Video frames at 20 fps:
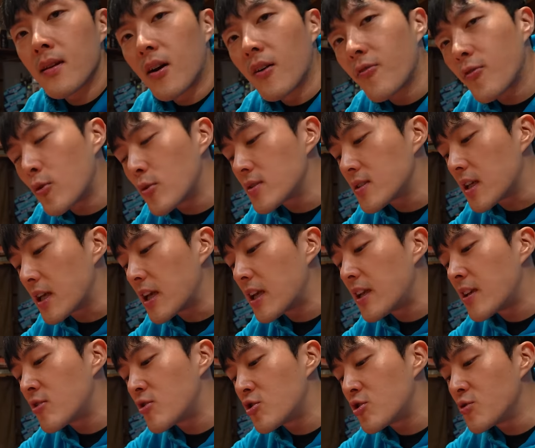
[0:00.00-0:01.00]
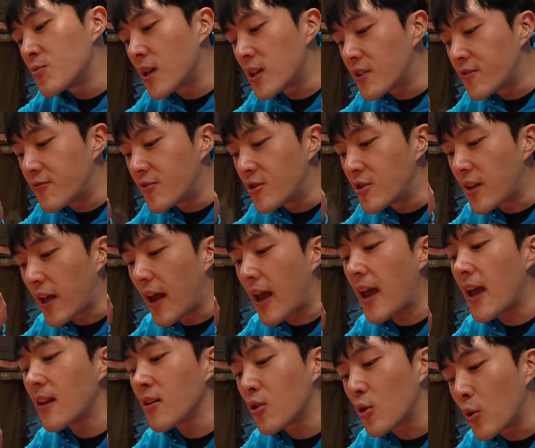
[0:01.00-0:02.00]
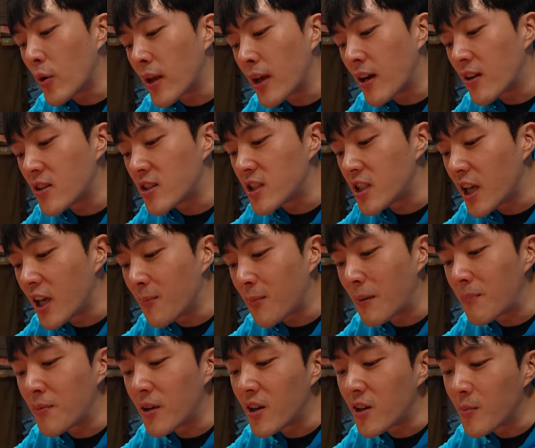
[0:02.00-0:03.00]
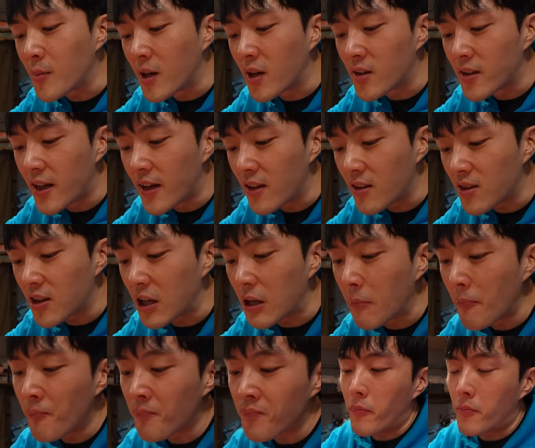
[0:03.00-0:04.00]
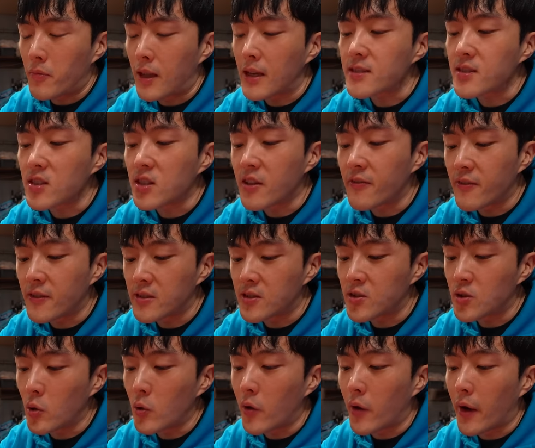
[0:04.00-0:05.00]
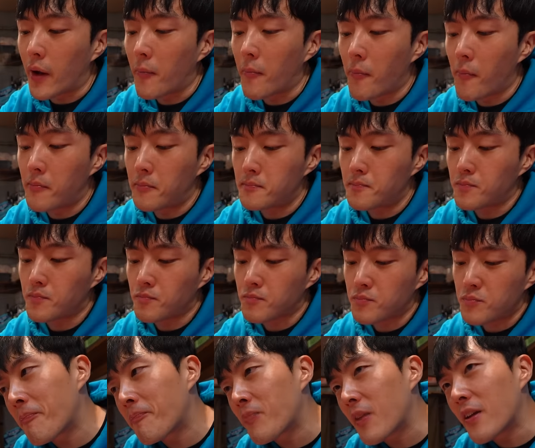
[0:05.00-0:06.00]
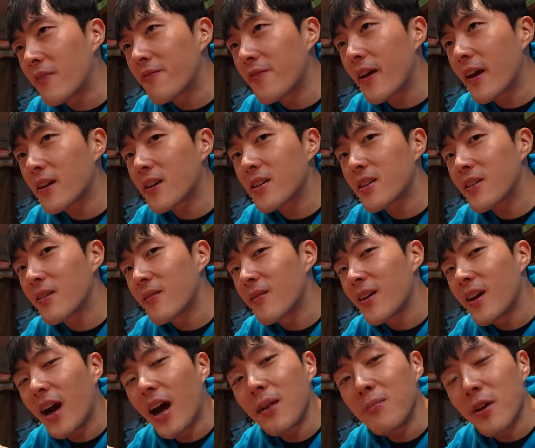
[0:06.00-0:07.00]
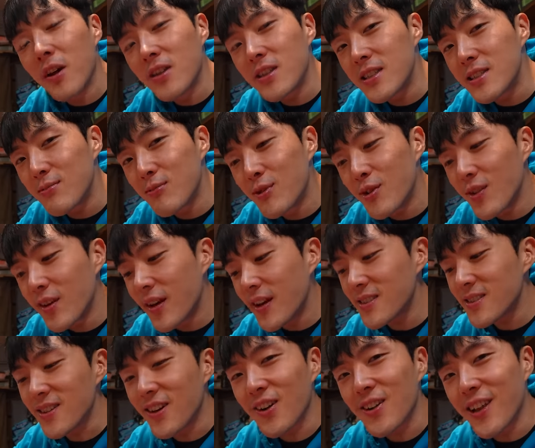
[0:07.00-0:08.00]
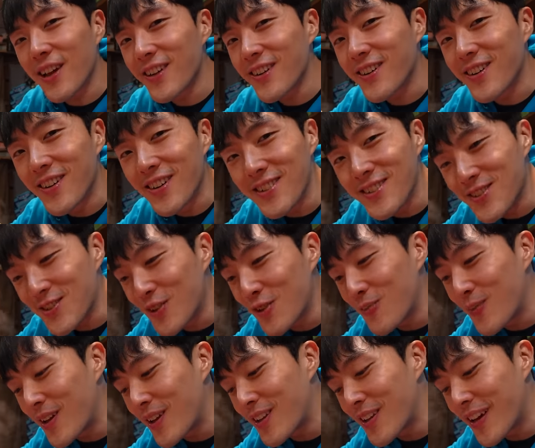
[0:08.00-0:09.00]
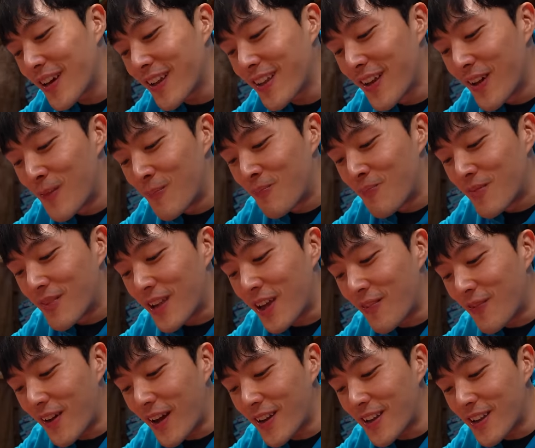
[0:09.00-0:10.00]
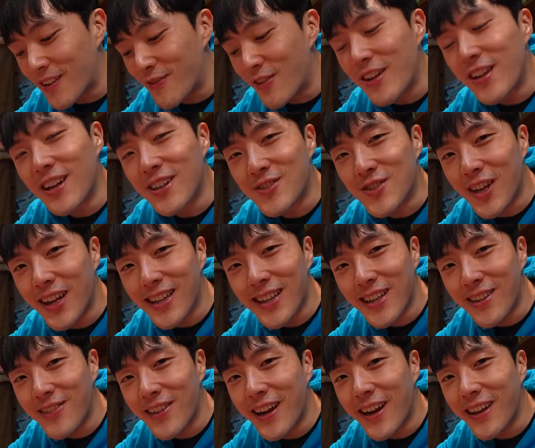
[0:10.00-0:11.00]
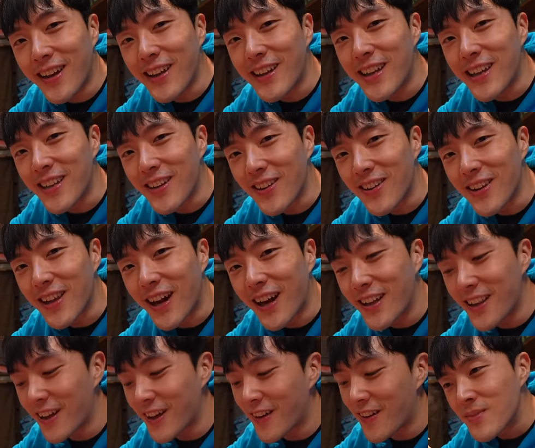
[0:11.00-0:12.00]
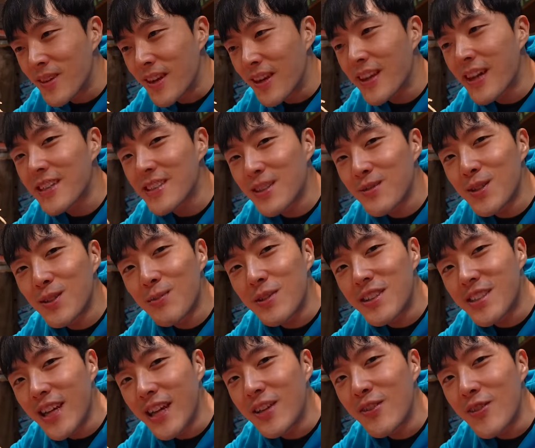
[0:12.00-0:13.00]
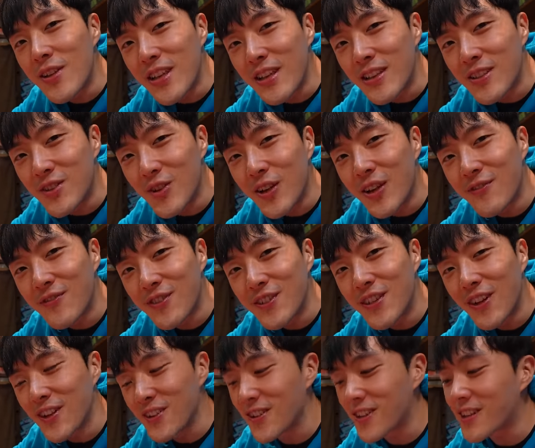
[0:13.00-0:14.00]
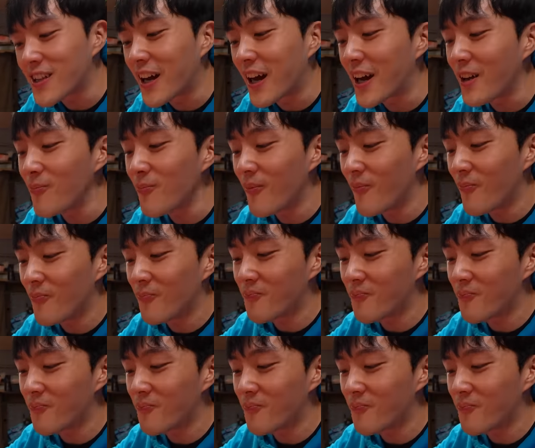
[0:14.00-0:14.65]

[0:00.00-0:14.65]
Of course, eating too much food and going out of shape and becoming unhealthy, that's a different story. In fact, I'll be honest with you guys, a lot of girls told me that they find it really attractive that I can eat a lot, and I seem to be genuinely enjoying food all the time.